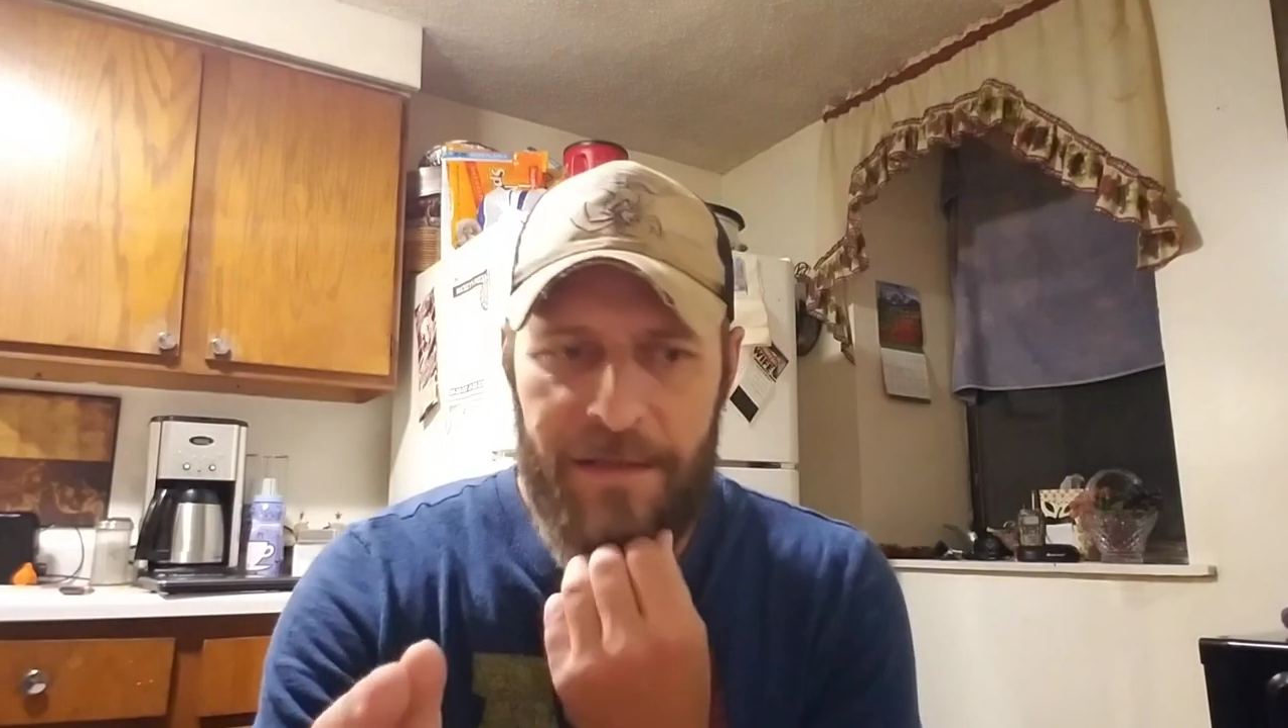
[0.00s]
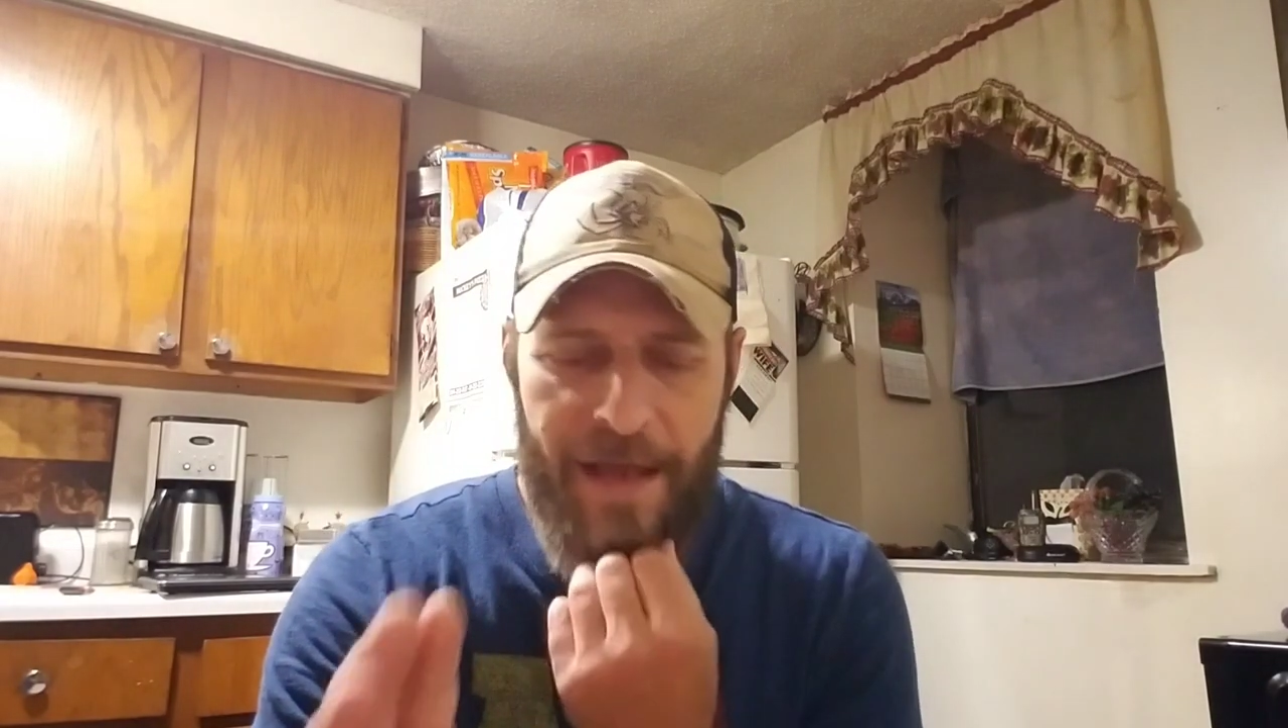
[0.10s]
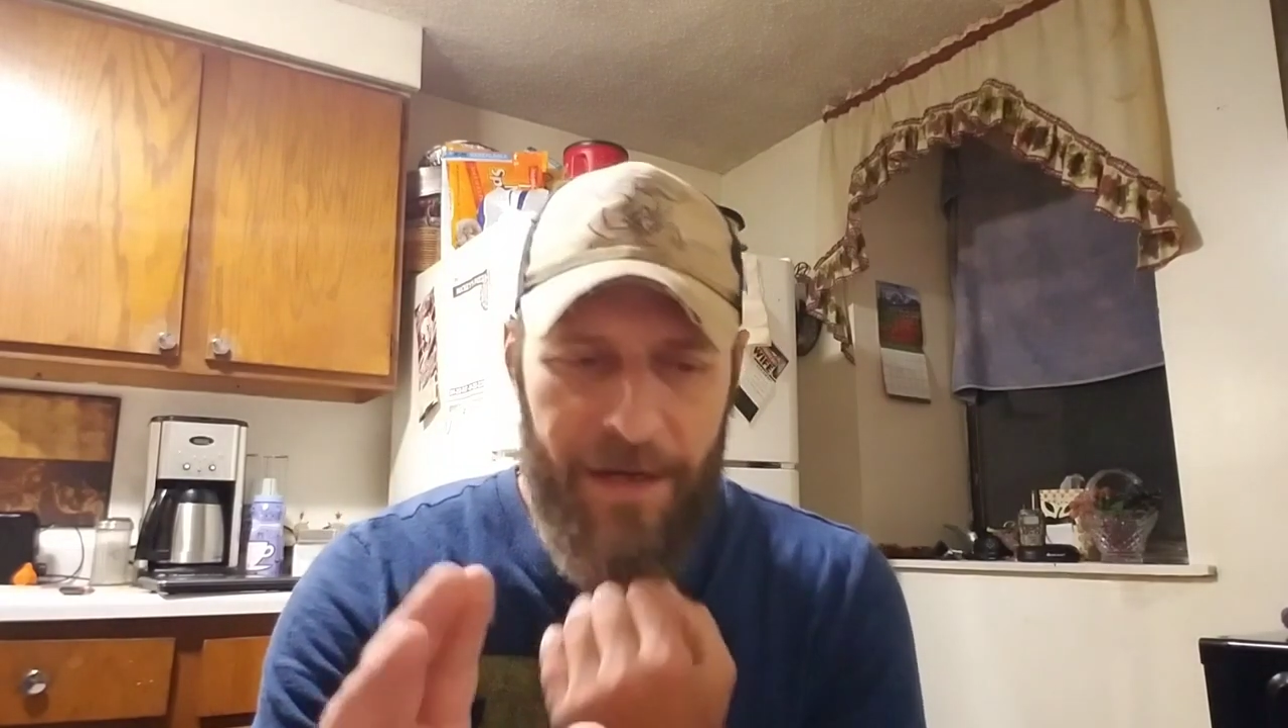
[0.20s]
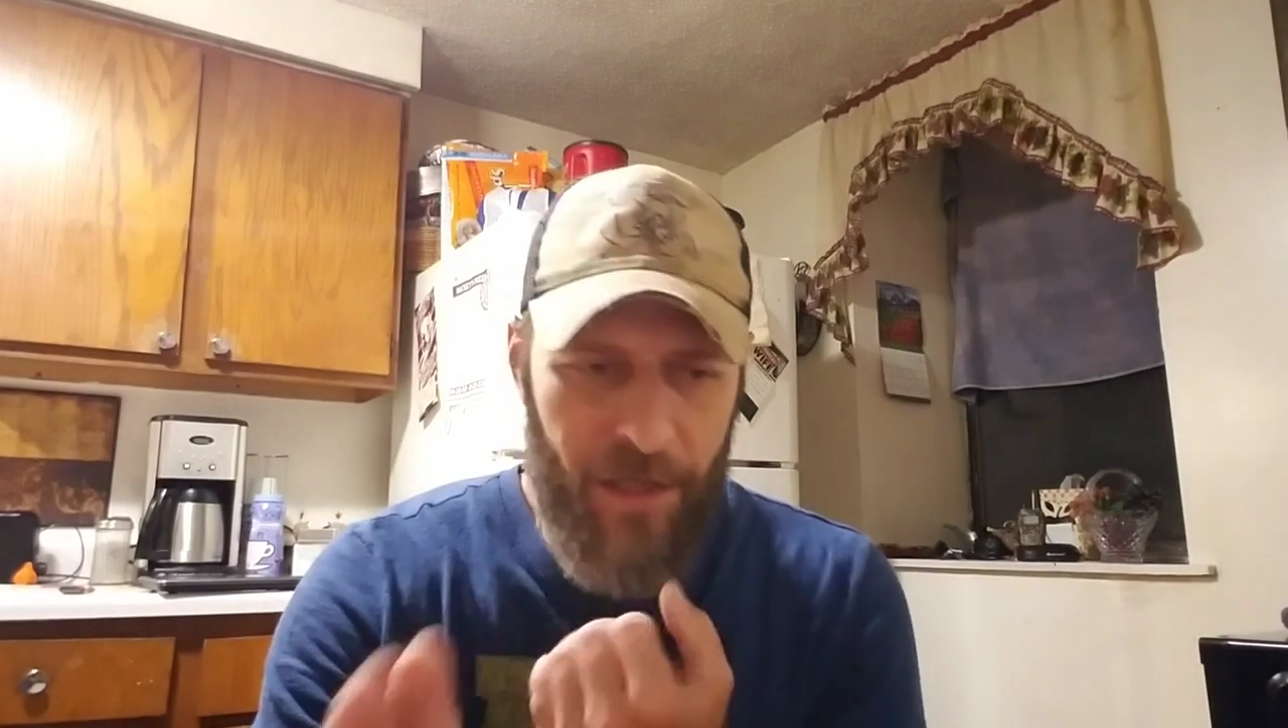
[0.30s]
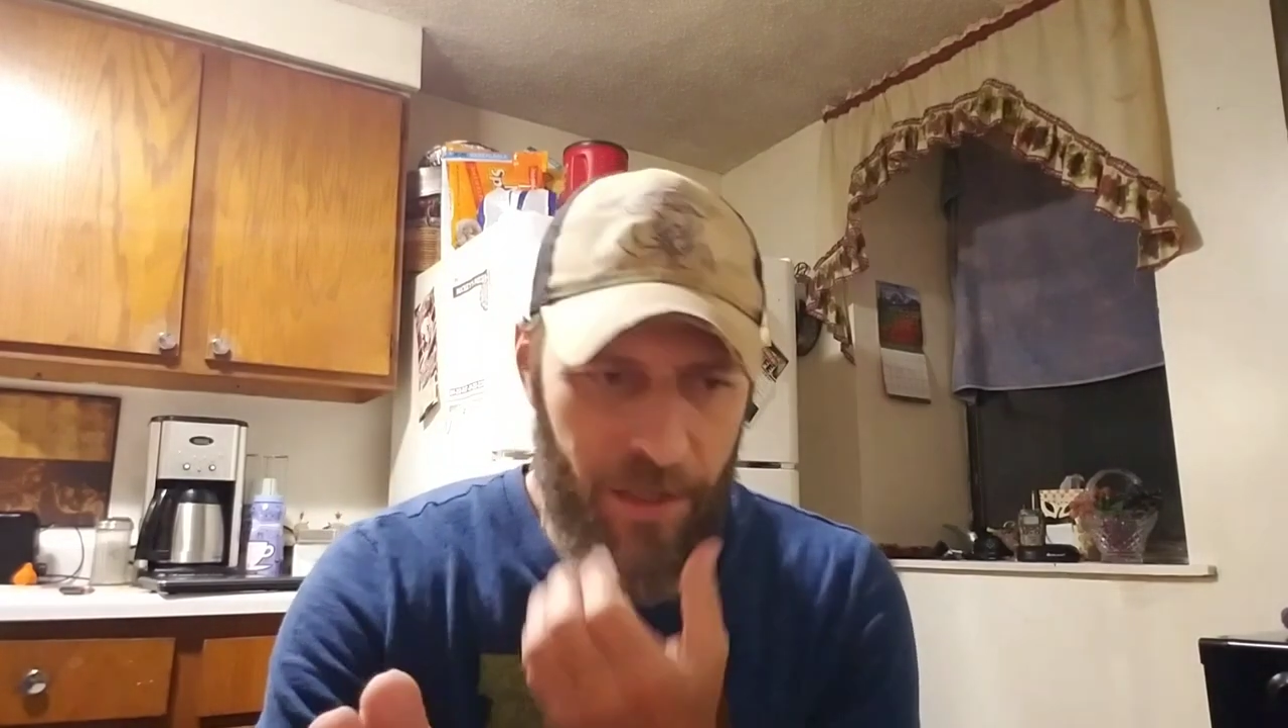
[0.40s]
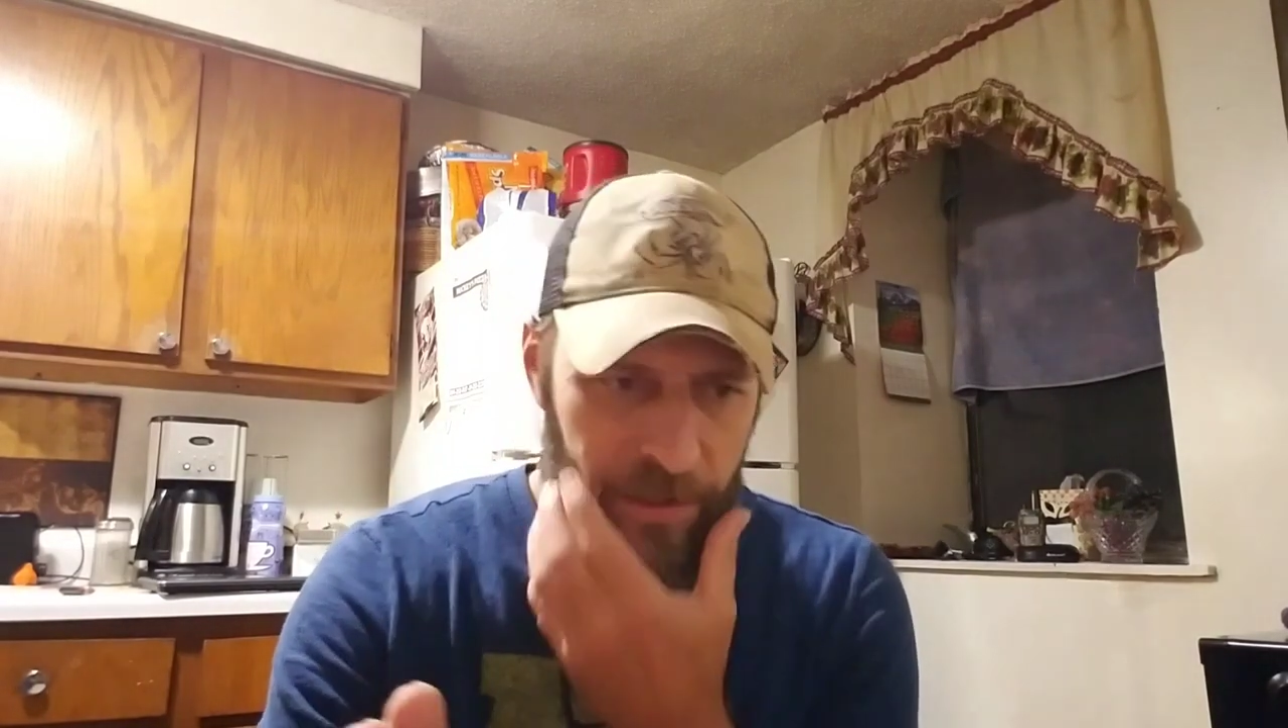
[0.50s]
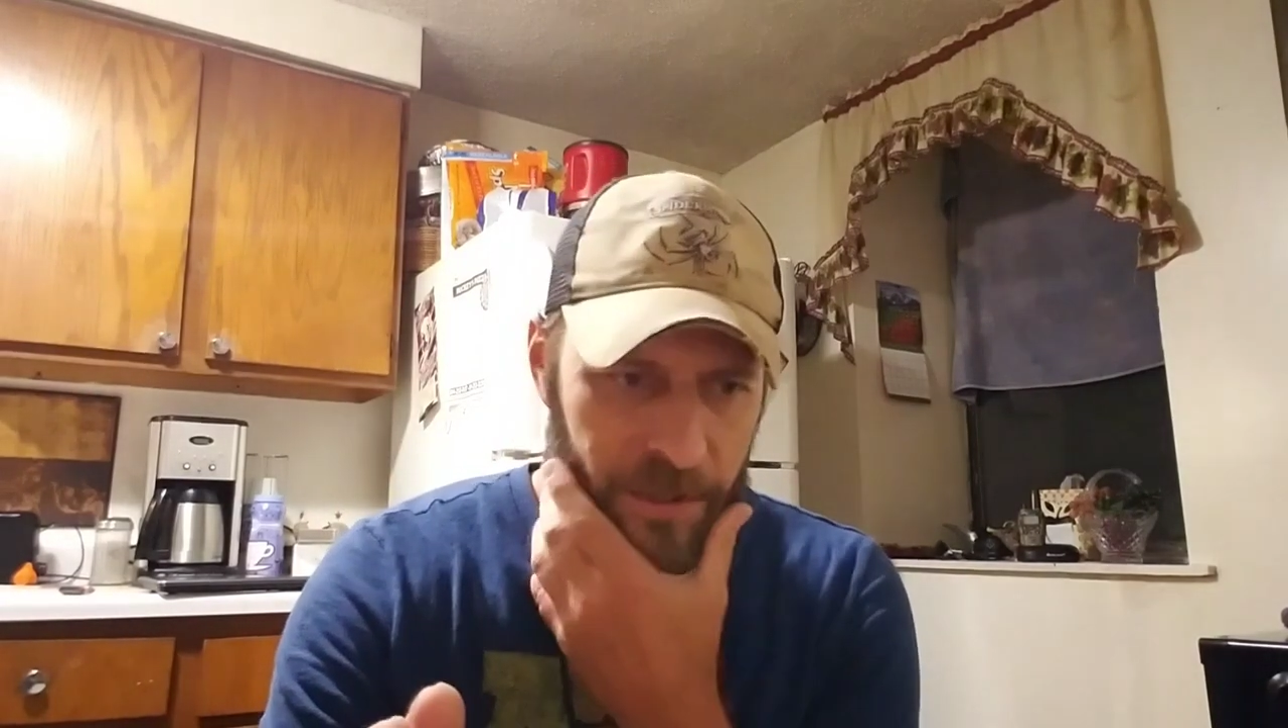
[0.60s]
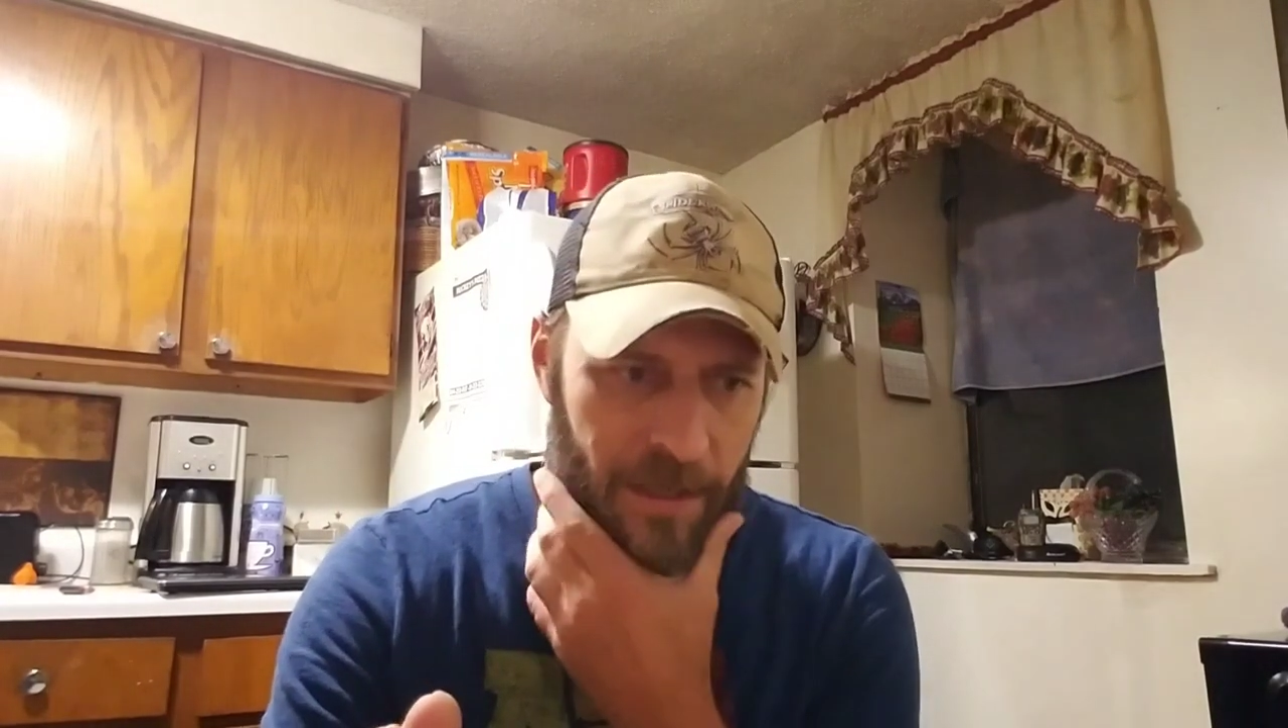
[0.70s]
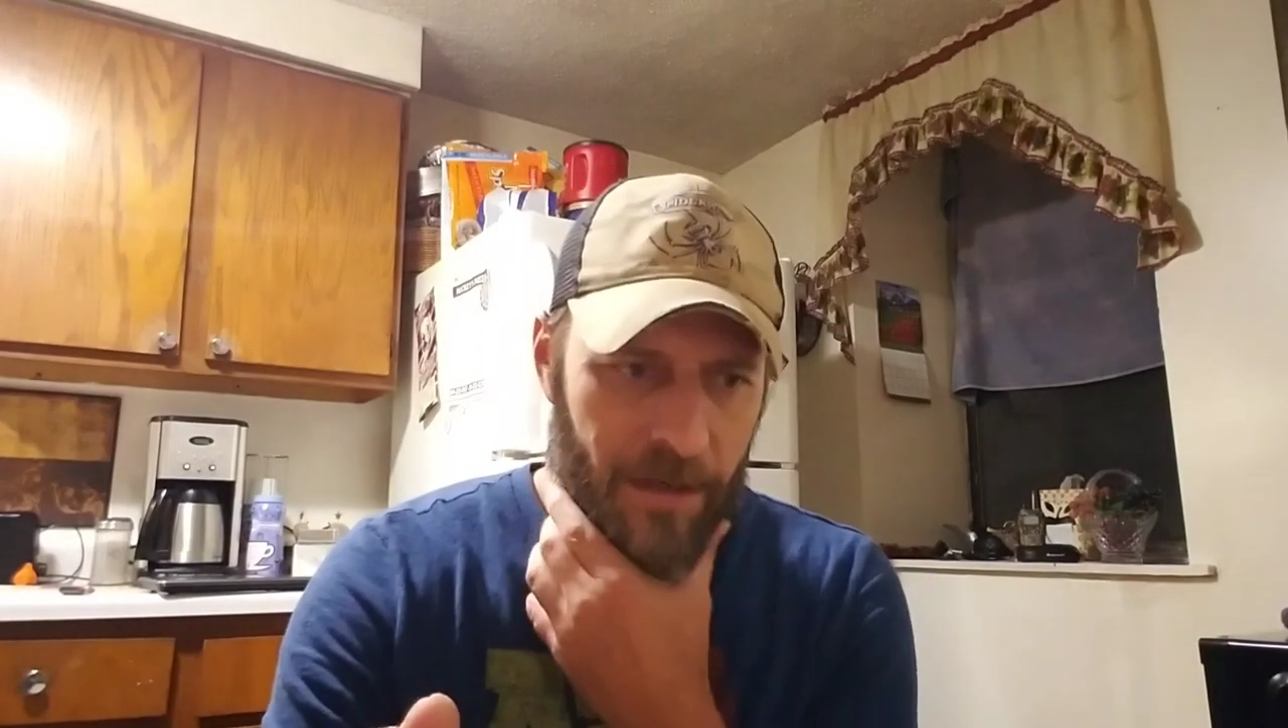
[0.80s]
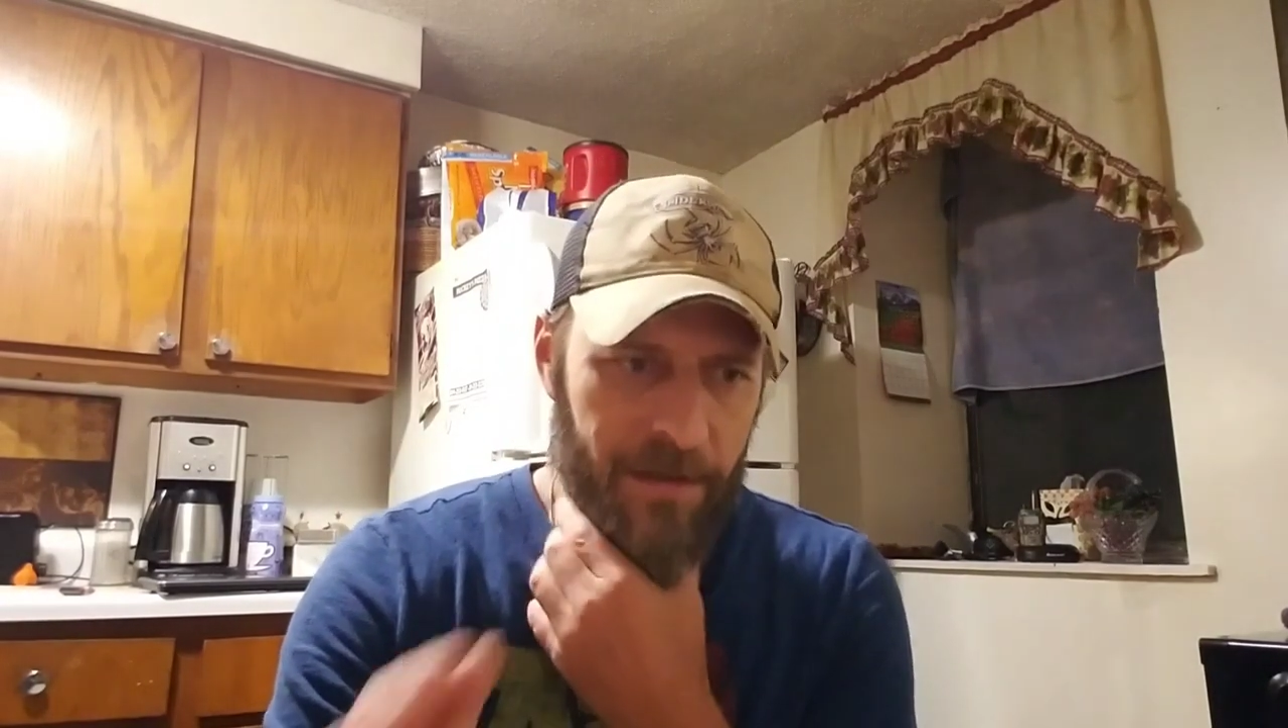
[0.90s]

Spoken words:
had a good year,